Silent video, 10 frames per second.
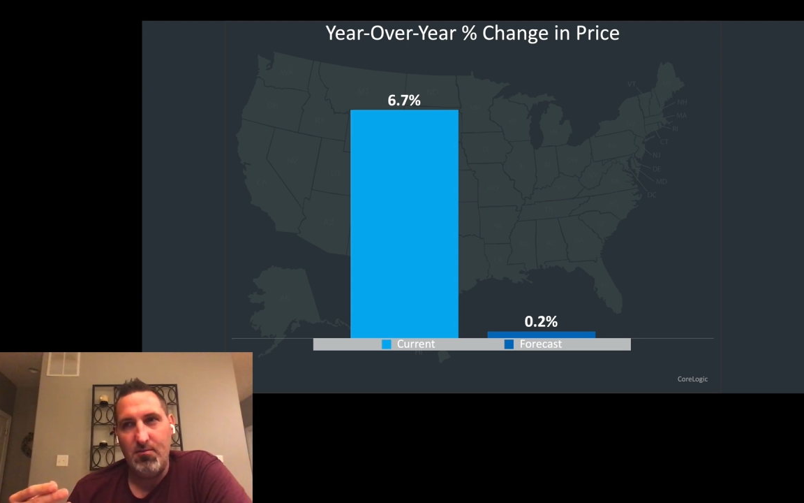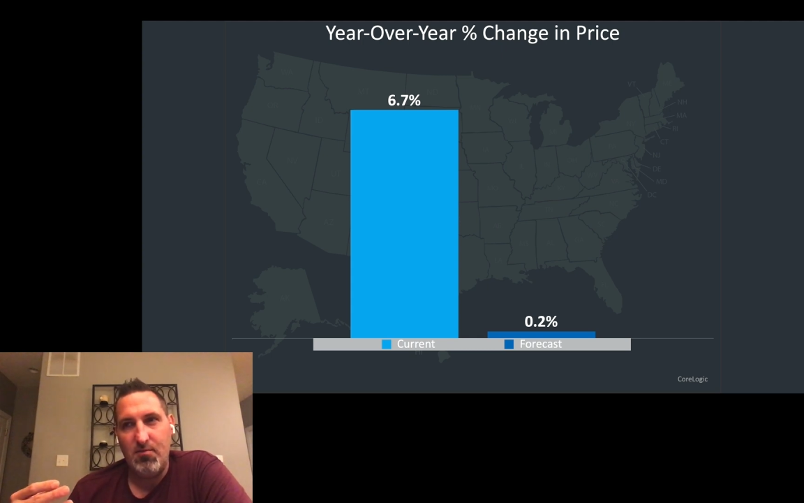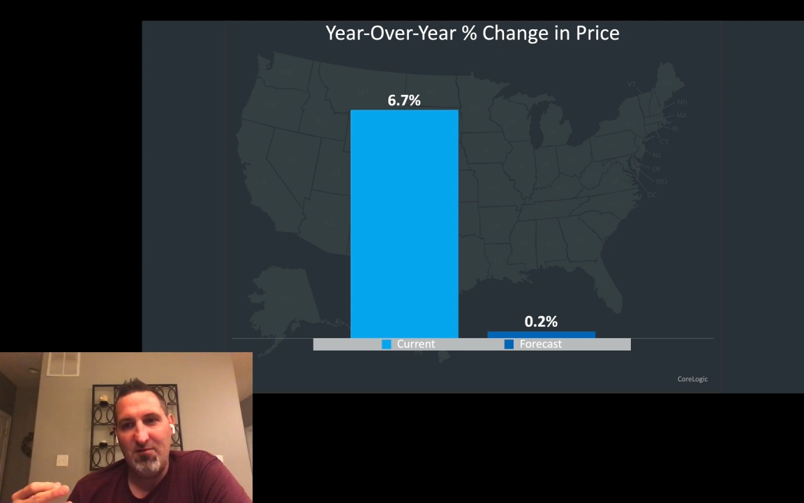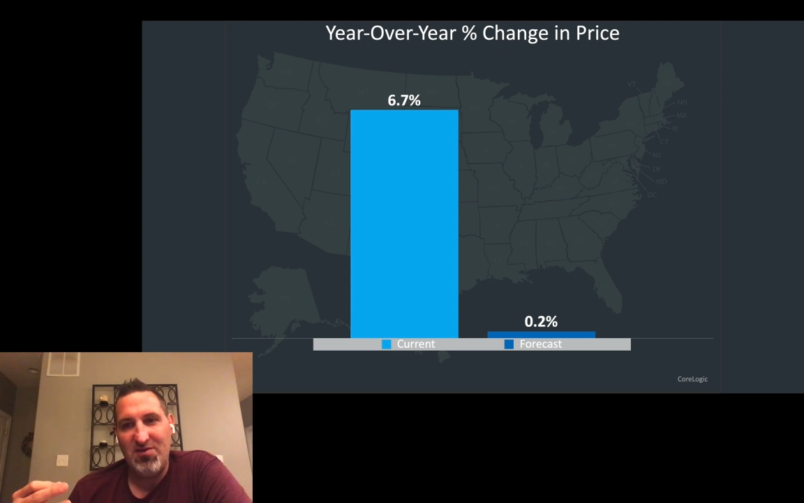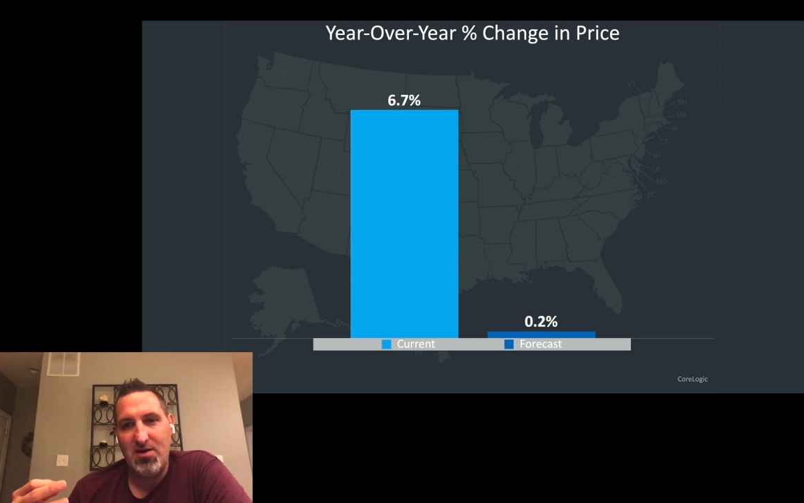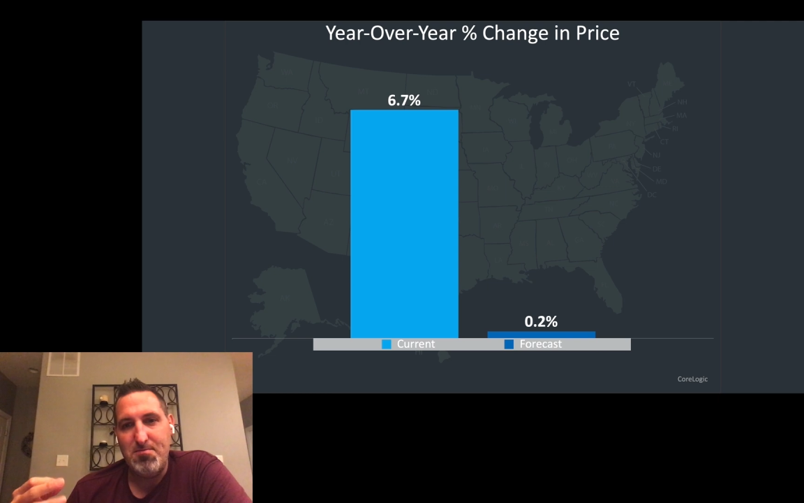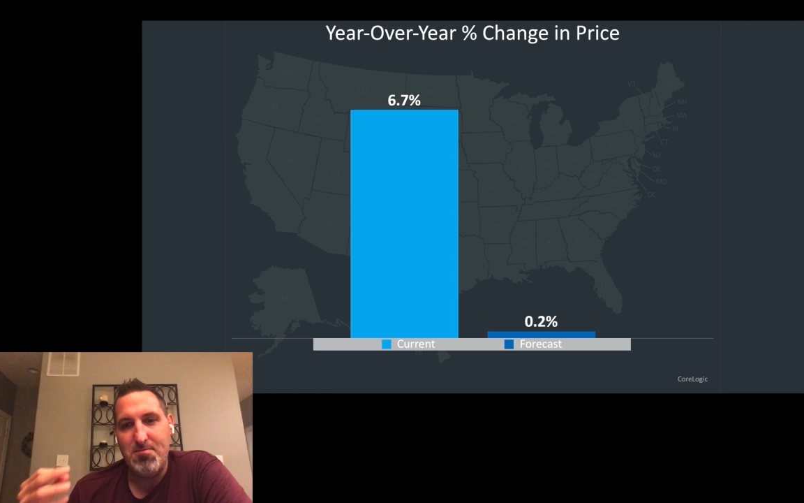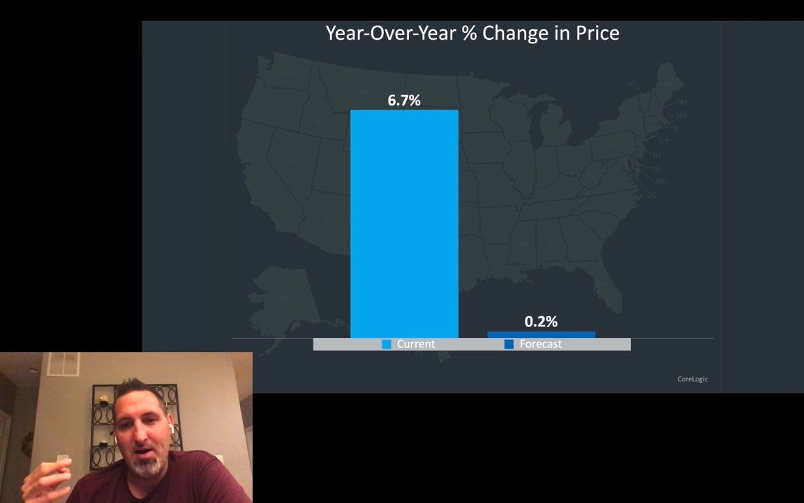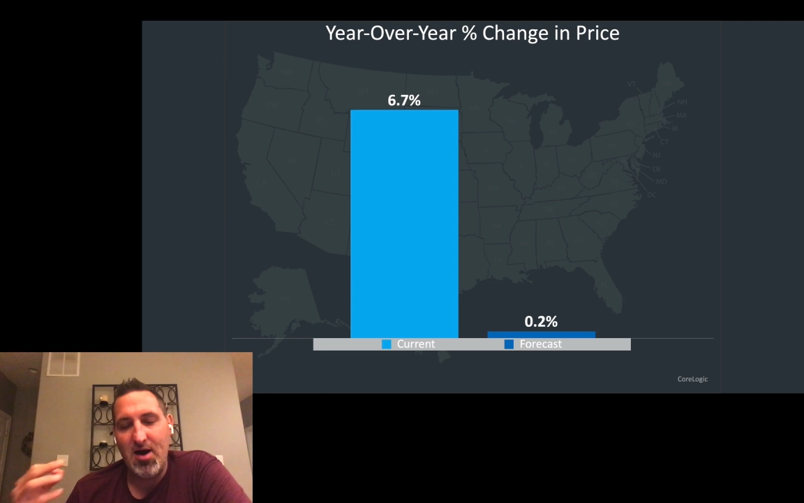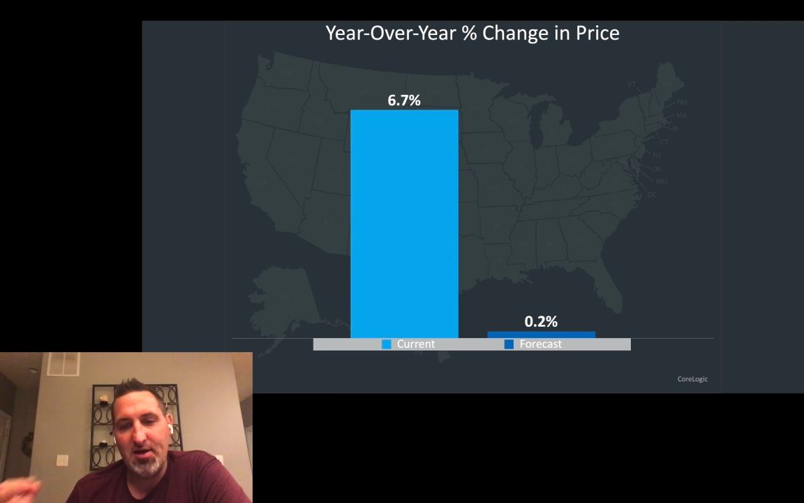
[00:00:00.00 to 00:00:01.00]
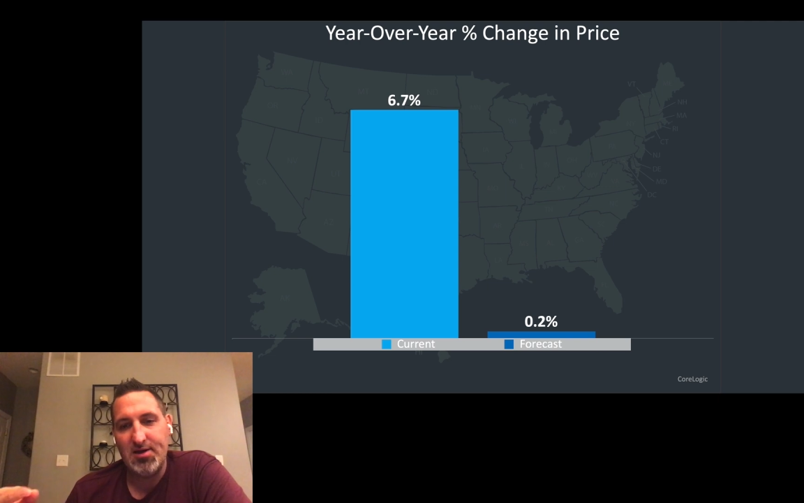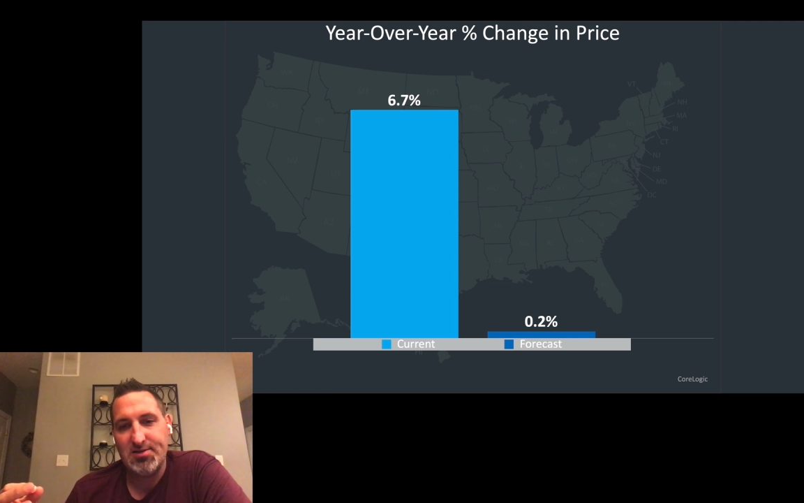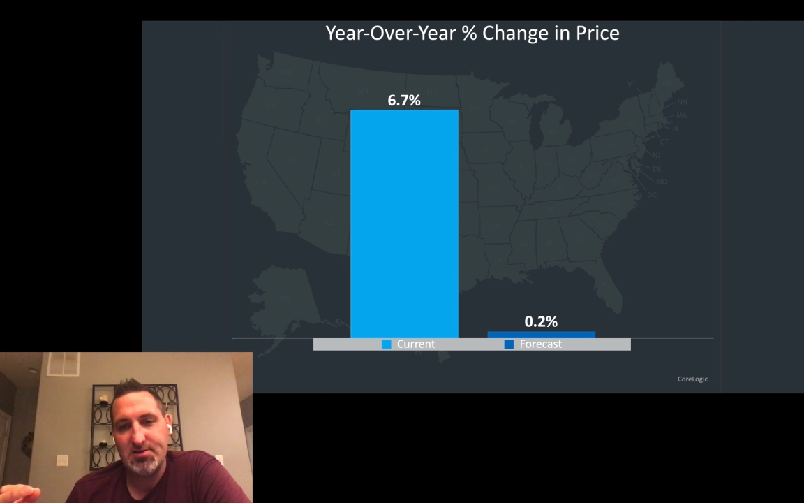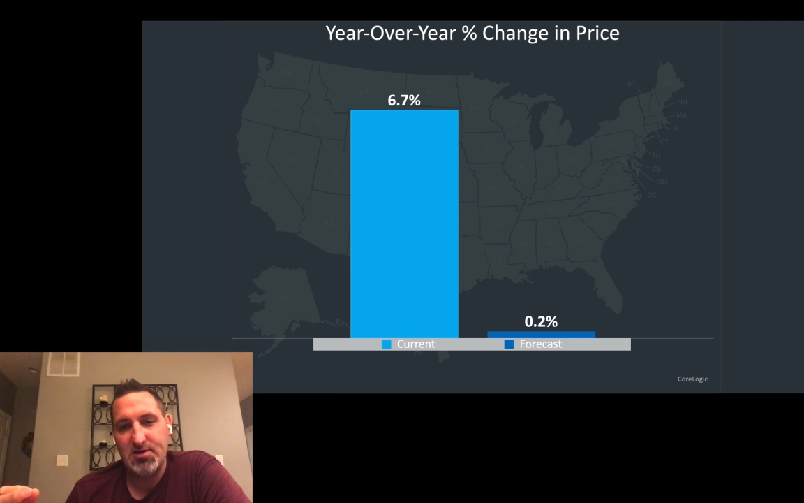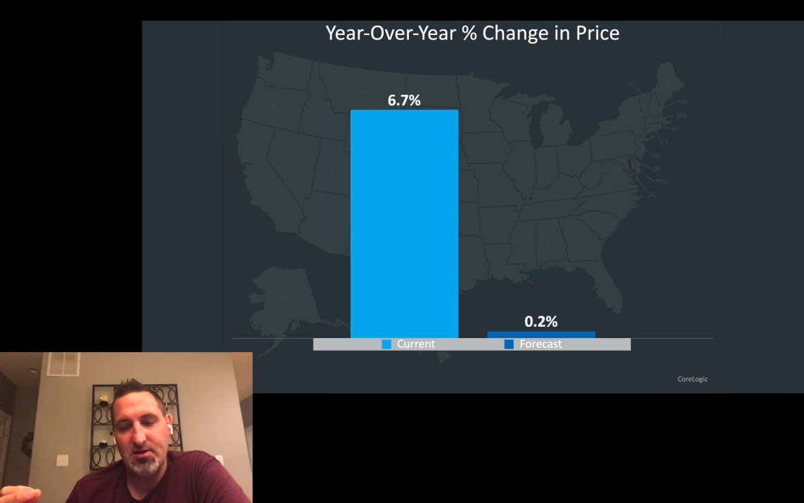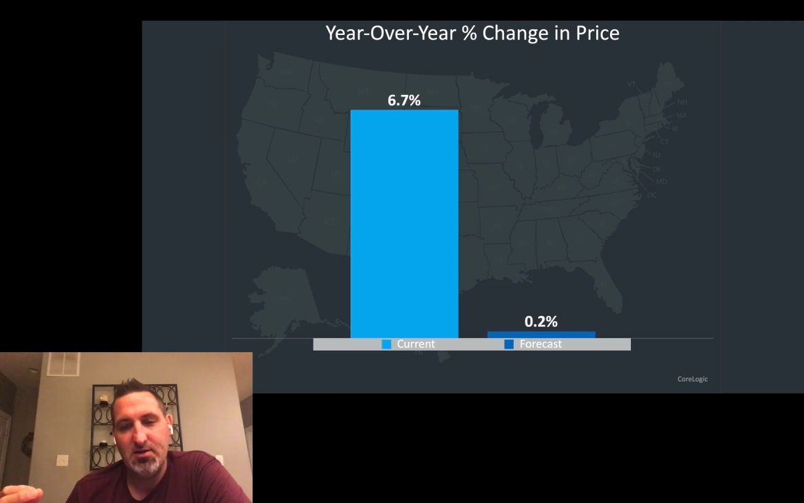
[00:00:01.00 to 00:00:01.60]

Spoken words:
very modest